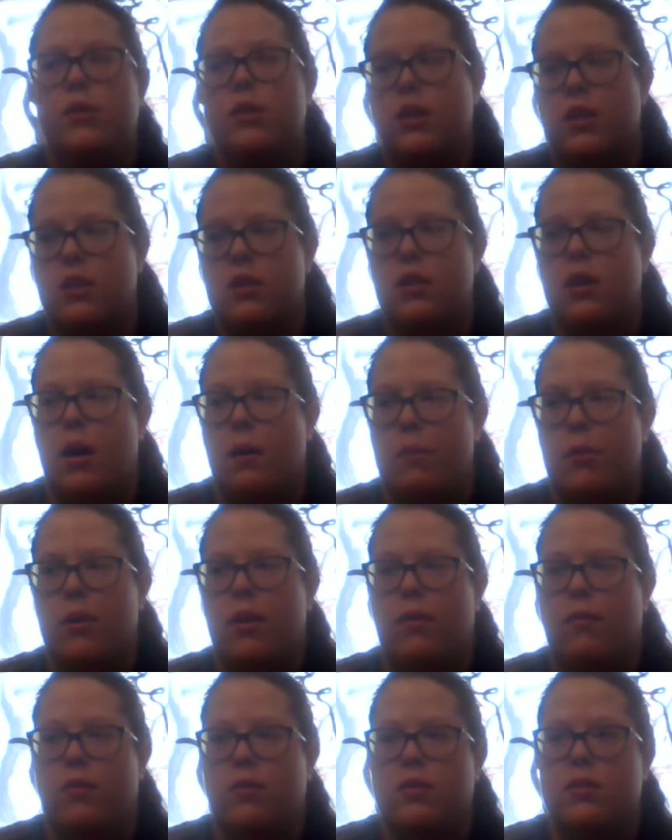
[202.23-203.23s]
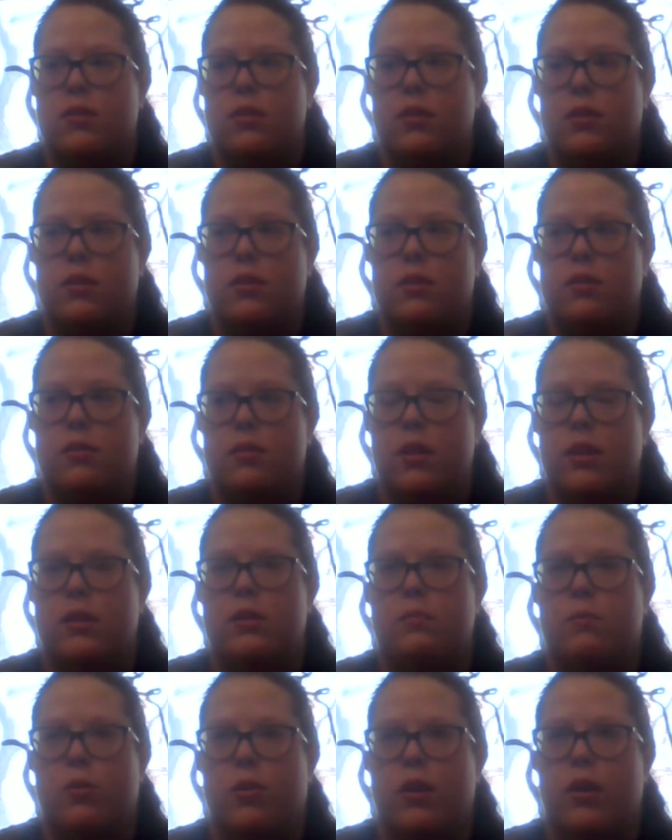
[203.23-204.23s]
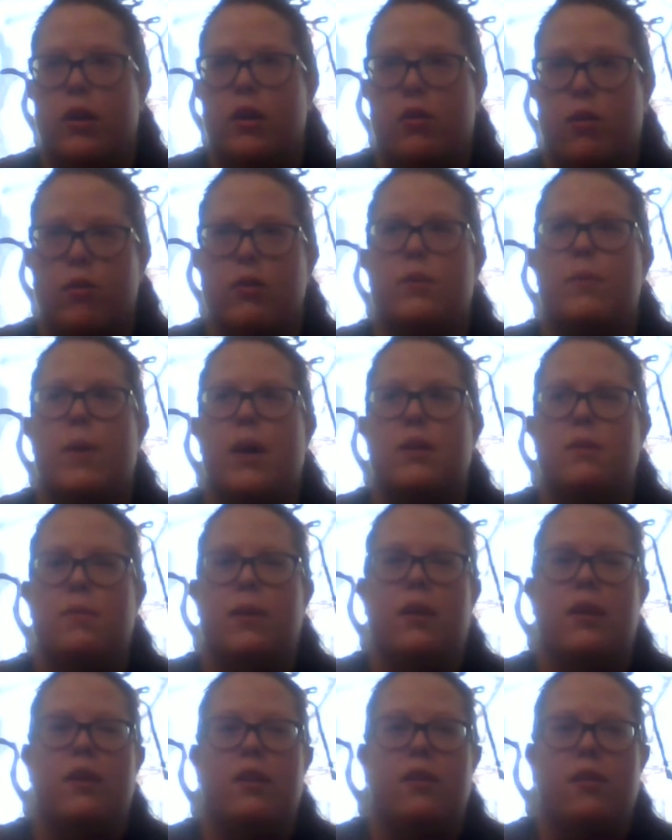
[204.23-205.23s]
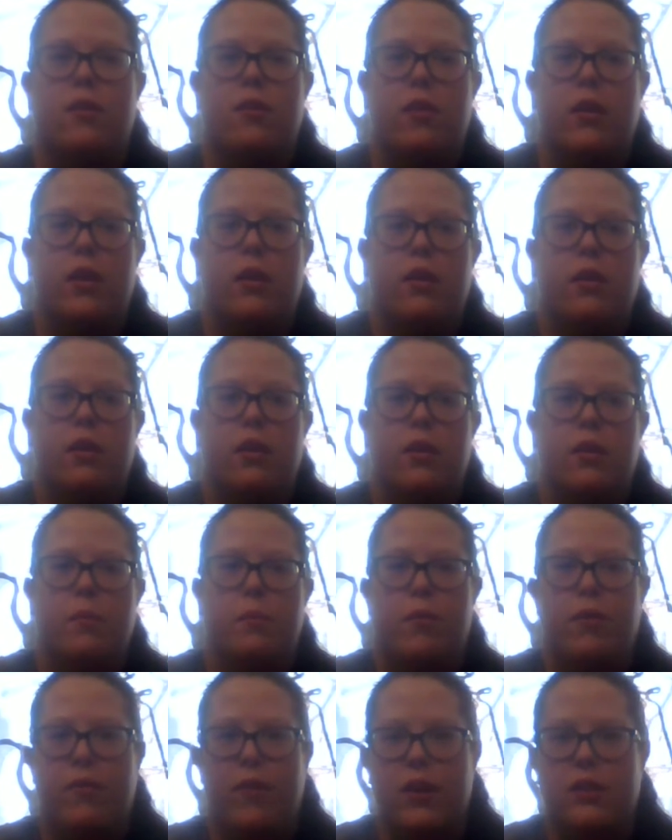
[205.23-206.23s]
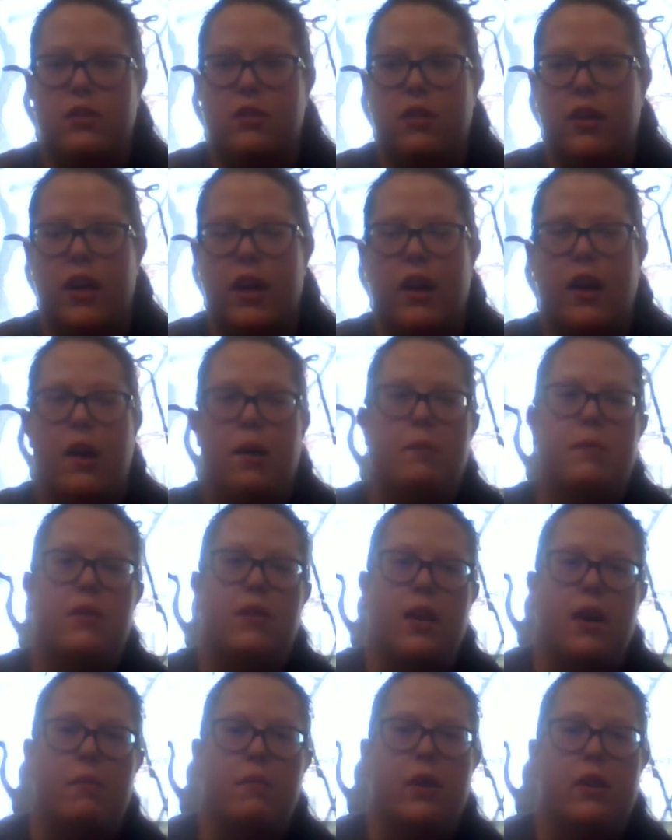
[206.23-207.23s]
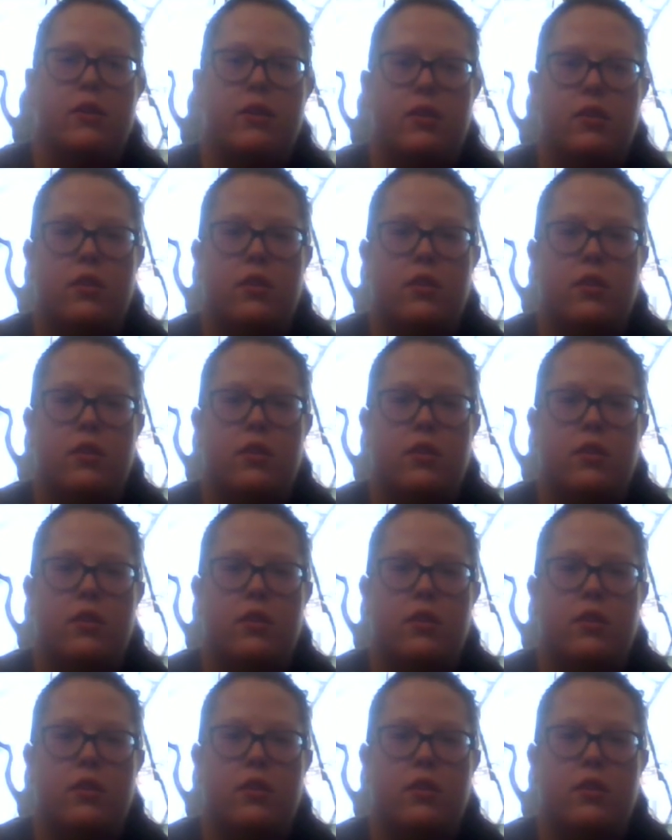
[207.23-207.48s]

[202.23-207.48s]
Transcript: And once you get to the upper levels, it's more your responsibility to learn it. The professor can't help you that much.